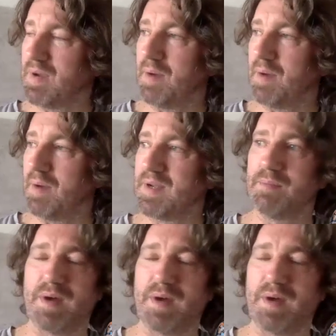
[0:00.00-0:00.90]
You
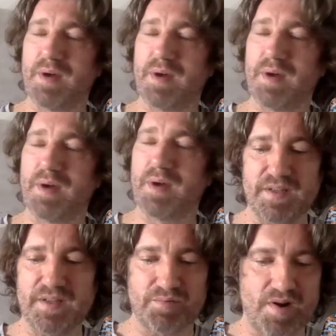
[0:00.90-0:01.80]
know, I'm
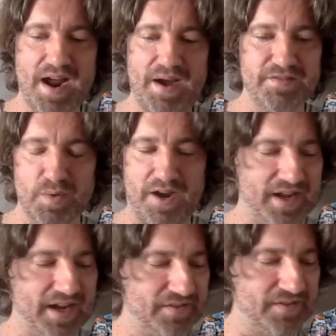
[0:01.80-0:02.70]
massively
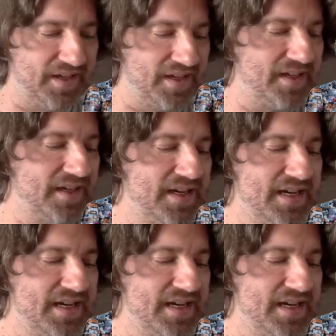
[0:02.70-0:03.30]
proud of We Are It.